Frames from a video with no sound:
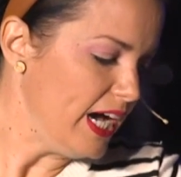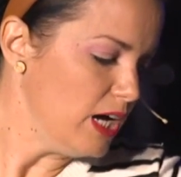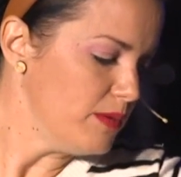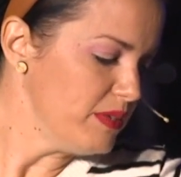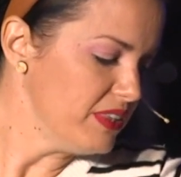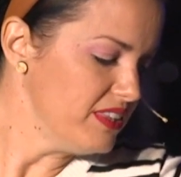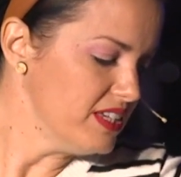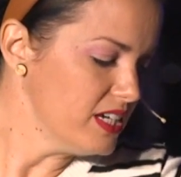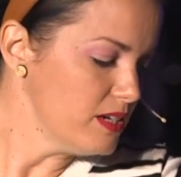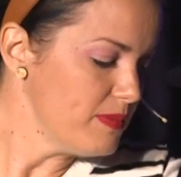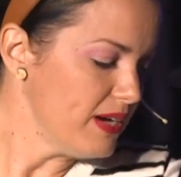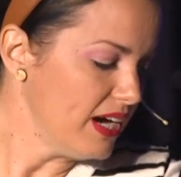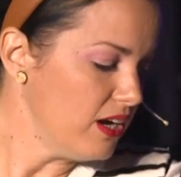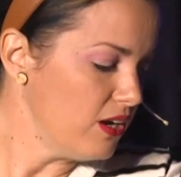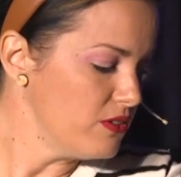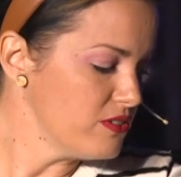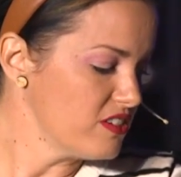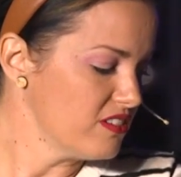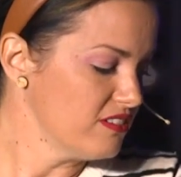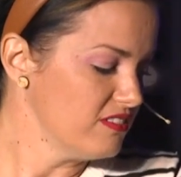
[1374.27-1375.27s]
Um, think
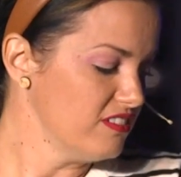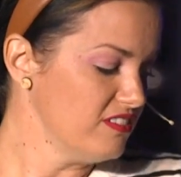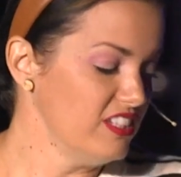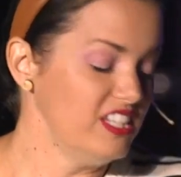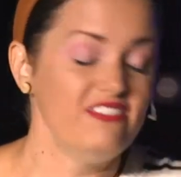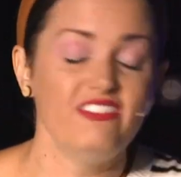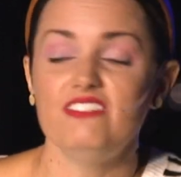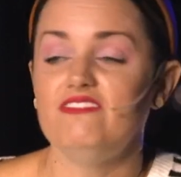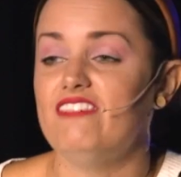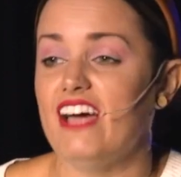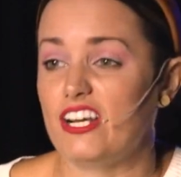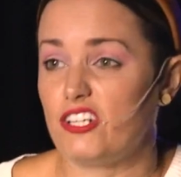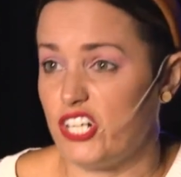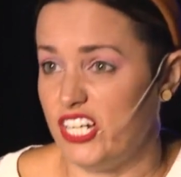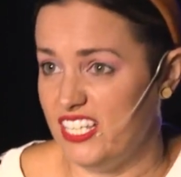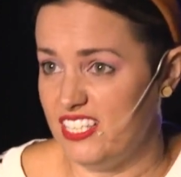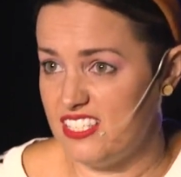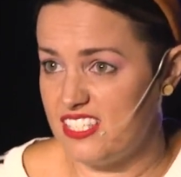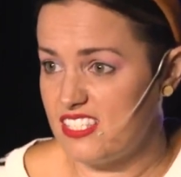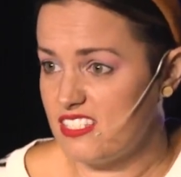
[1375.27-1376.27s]
about even
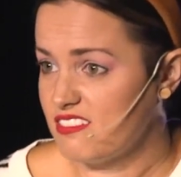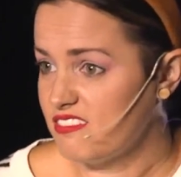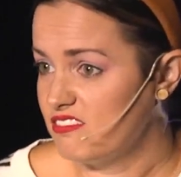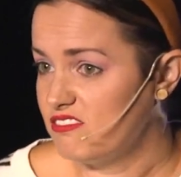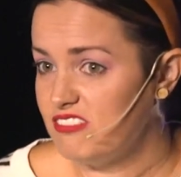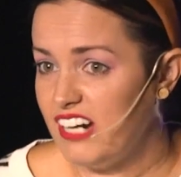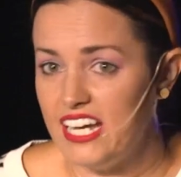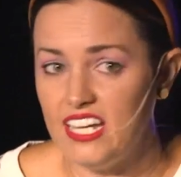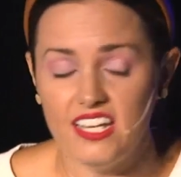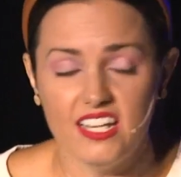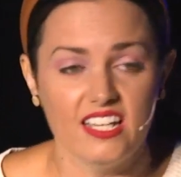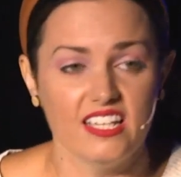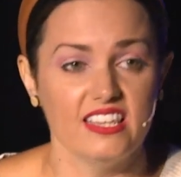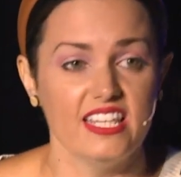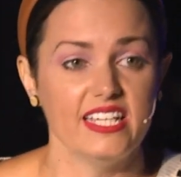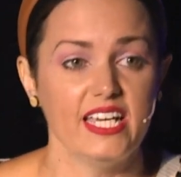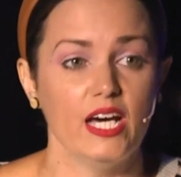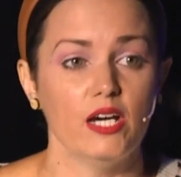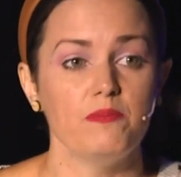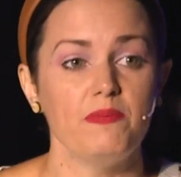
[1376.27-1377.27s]
veterans, right?
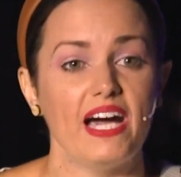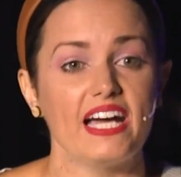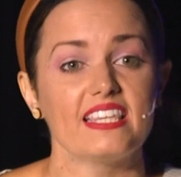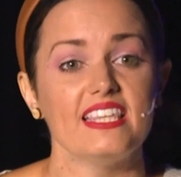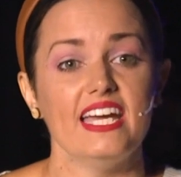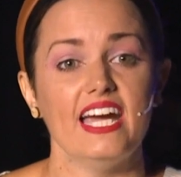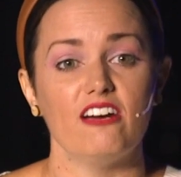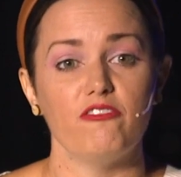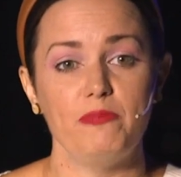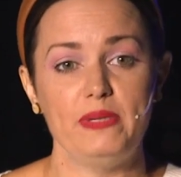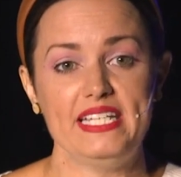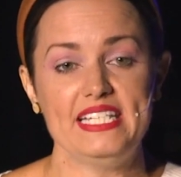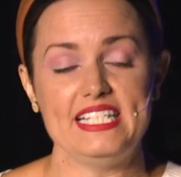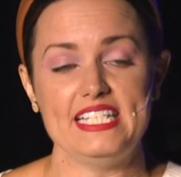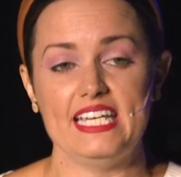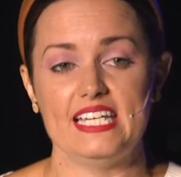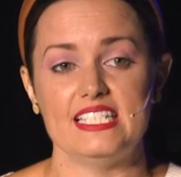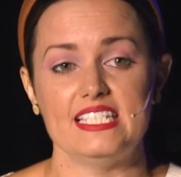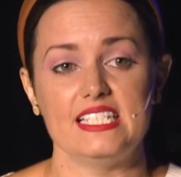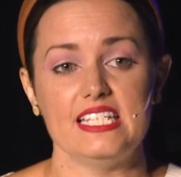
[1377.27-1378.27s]
They come back, they have
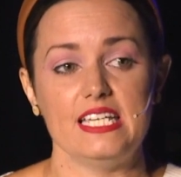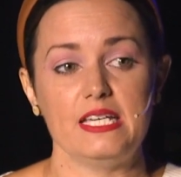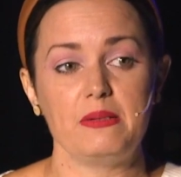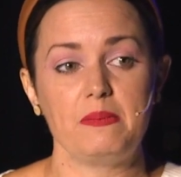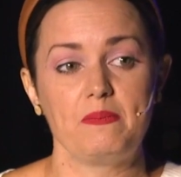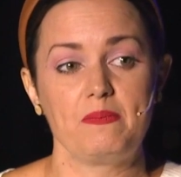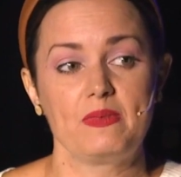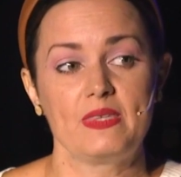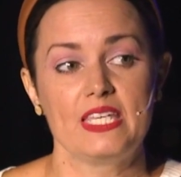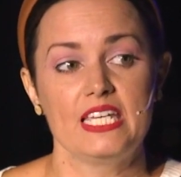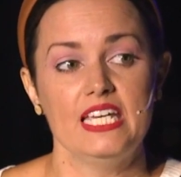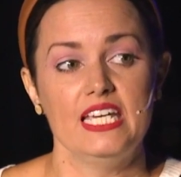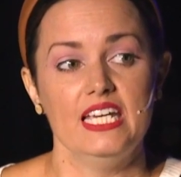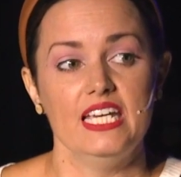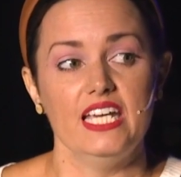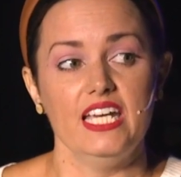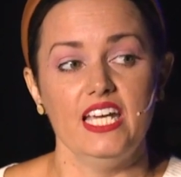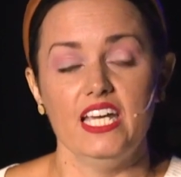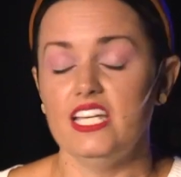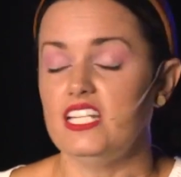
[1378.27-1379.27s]
P T S D.
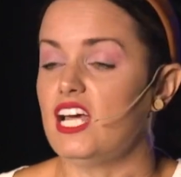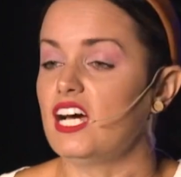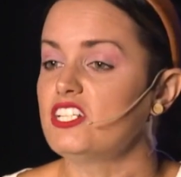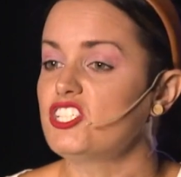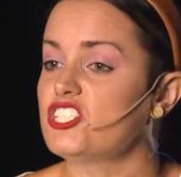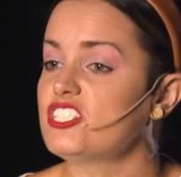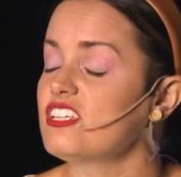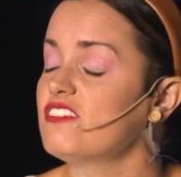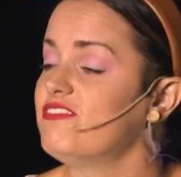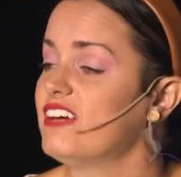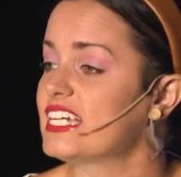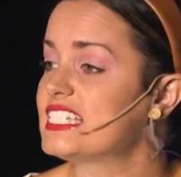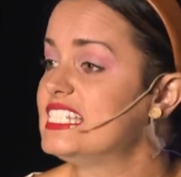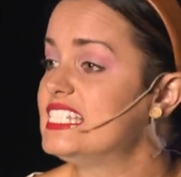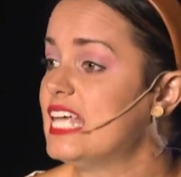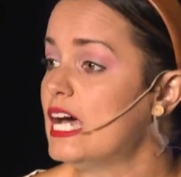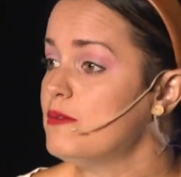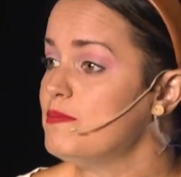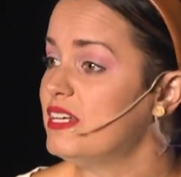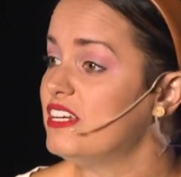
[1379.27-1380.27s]
It not just
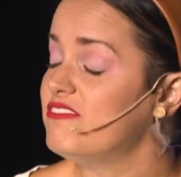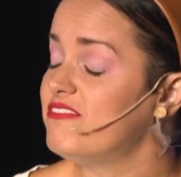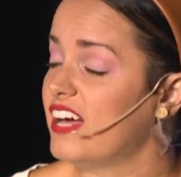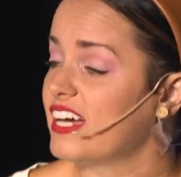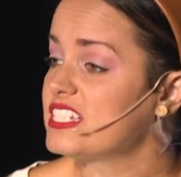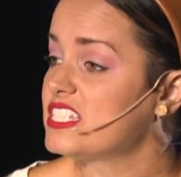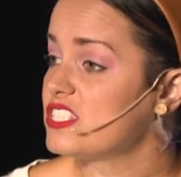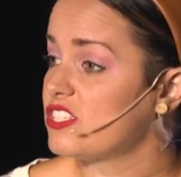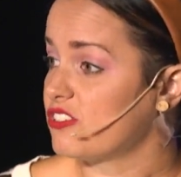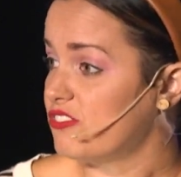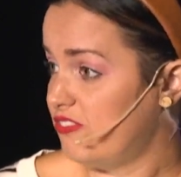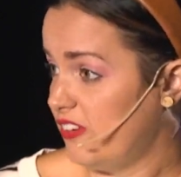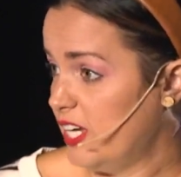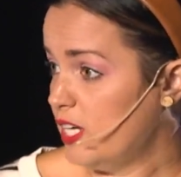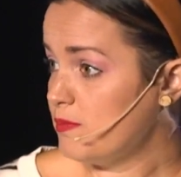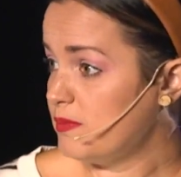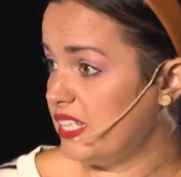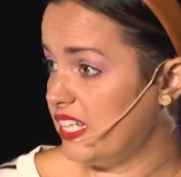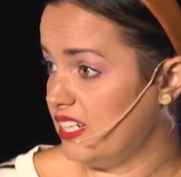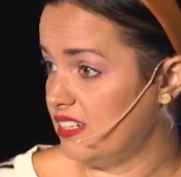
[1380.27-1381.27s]
affects them, it affects their
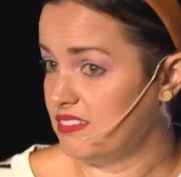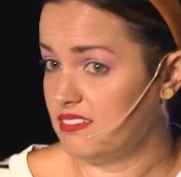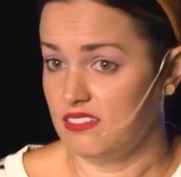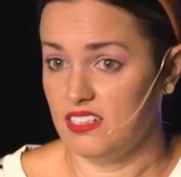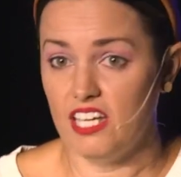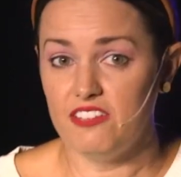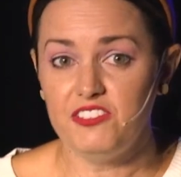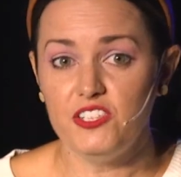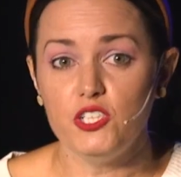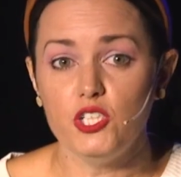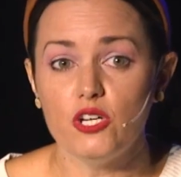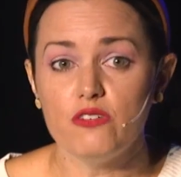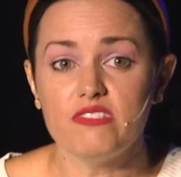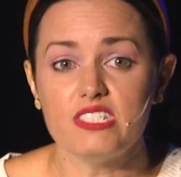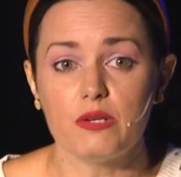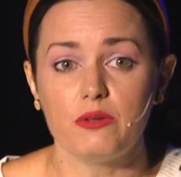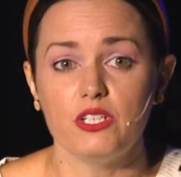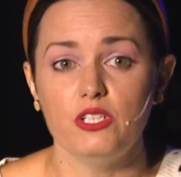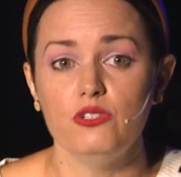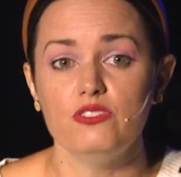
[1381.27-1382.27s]
family. If you
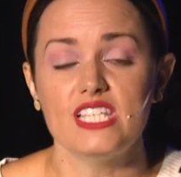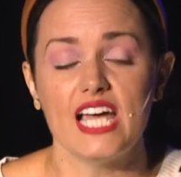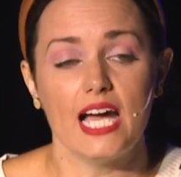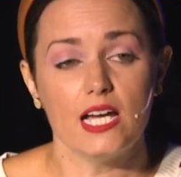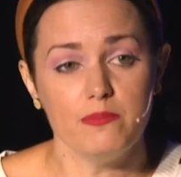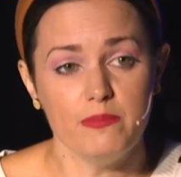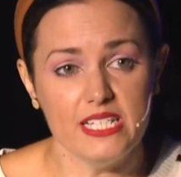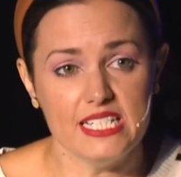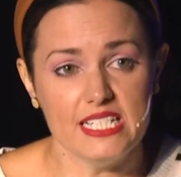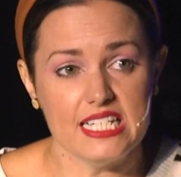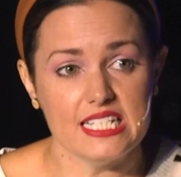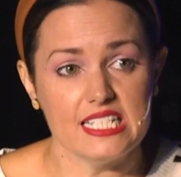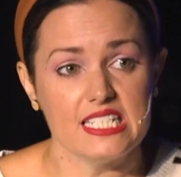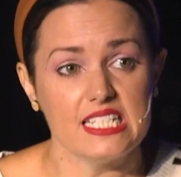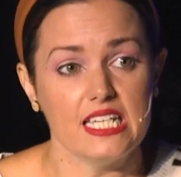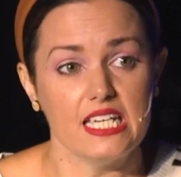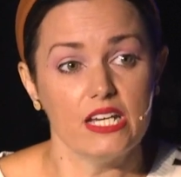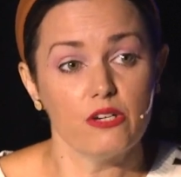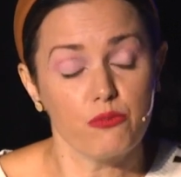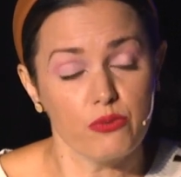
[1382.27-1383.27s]
know someone who's P
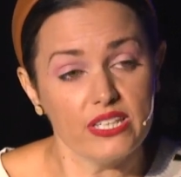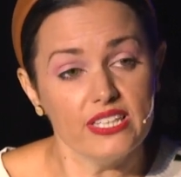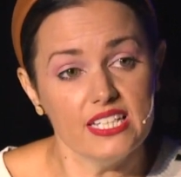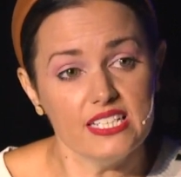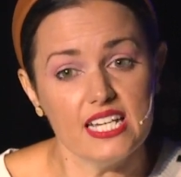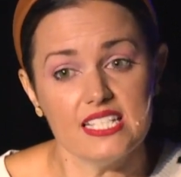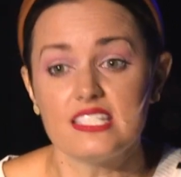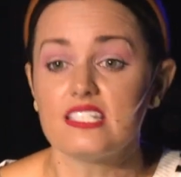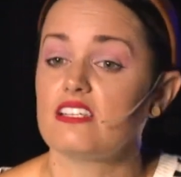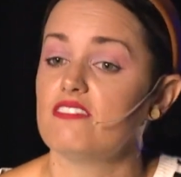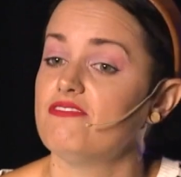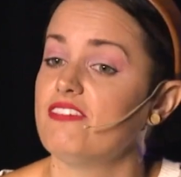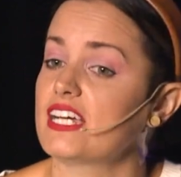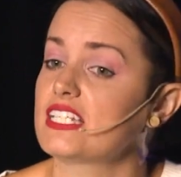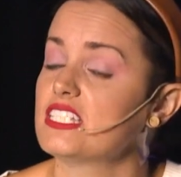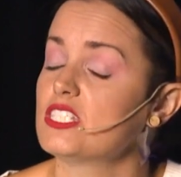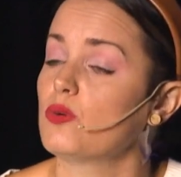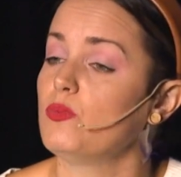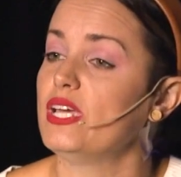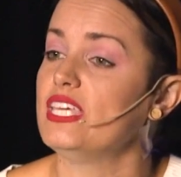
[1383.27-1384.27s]
T S D, it really does, it
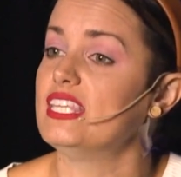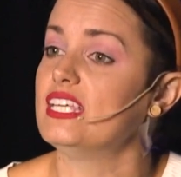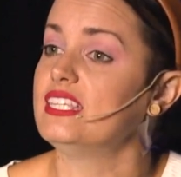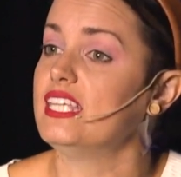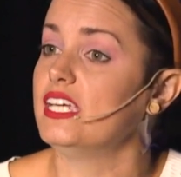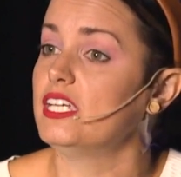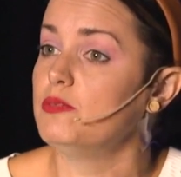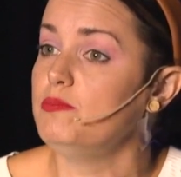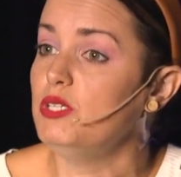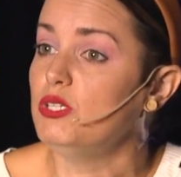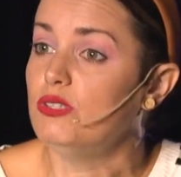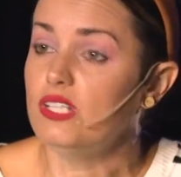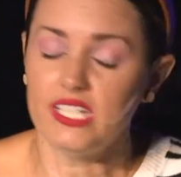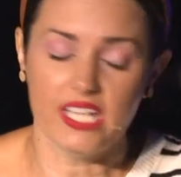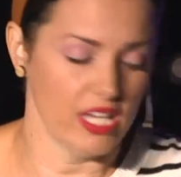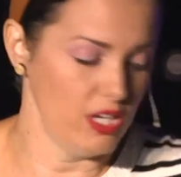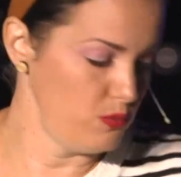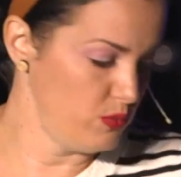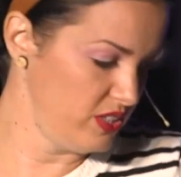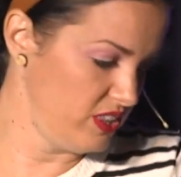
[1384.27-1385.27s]
affects the way that they
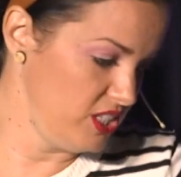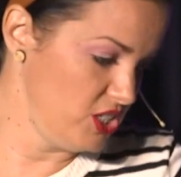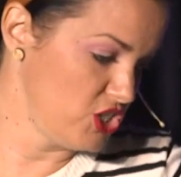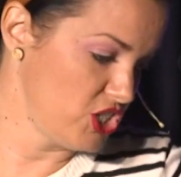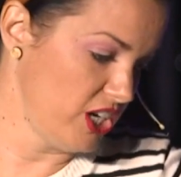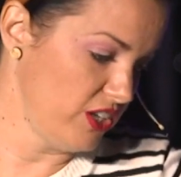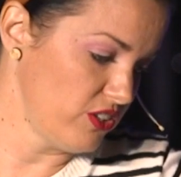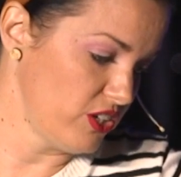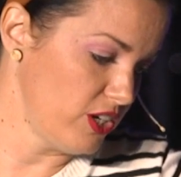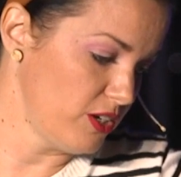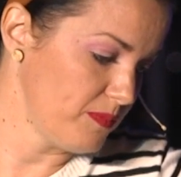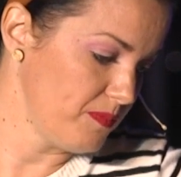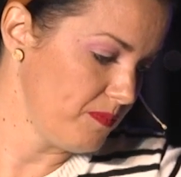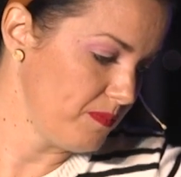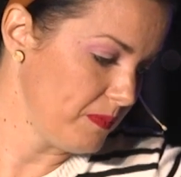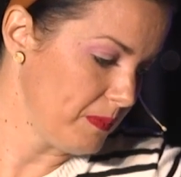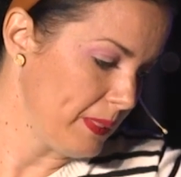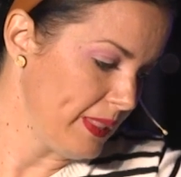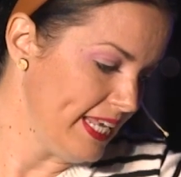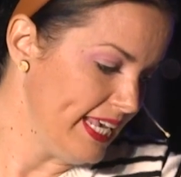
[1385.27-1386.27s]
communicate with each
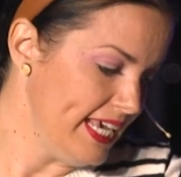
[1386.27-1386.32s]
other.